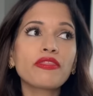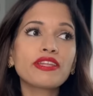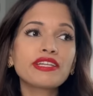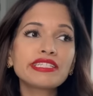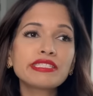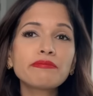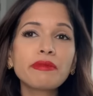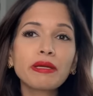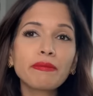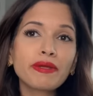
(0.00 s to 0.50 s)

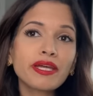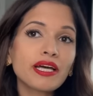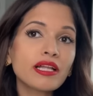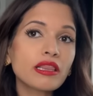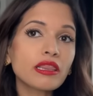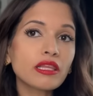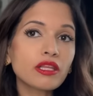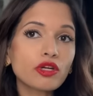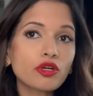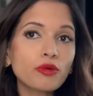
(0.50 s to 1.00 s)
this may be a
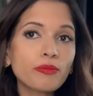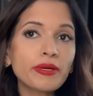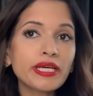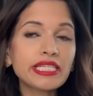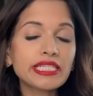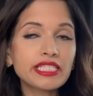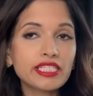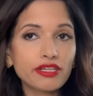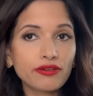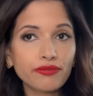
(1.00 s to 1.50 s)
little
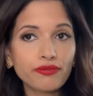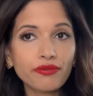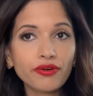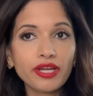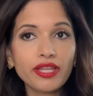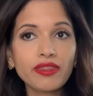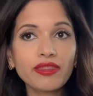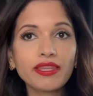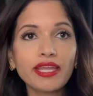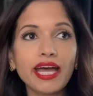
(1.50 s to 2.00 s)
bit
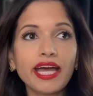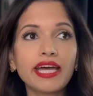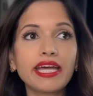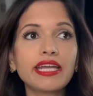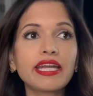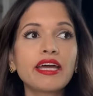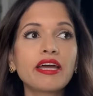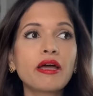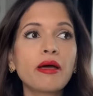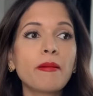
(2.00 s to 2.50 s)
different
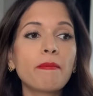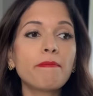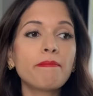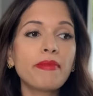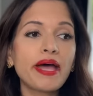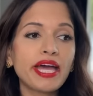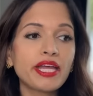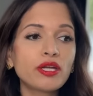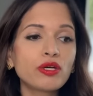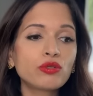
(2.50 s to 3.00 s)
than
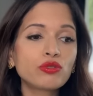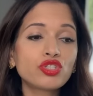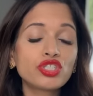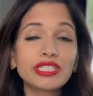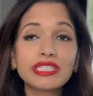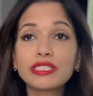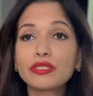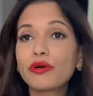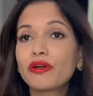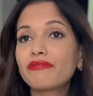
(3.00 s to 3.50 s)
men who
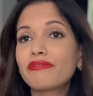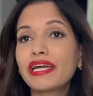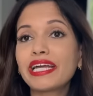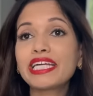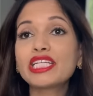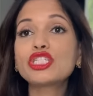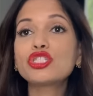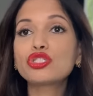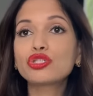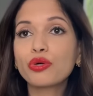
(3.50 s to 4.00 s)
just sort of
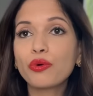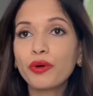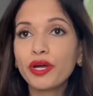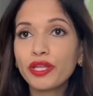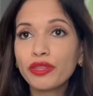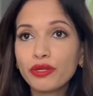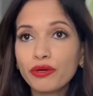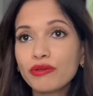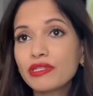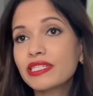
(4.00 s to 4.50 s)

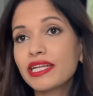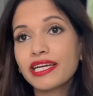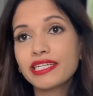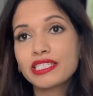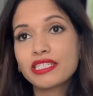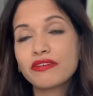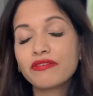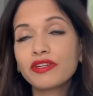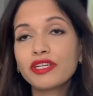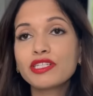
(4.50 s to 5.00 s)
enjoy those
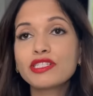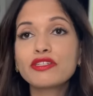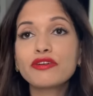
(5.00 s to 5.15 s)
activities.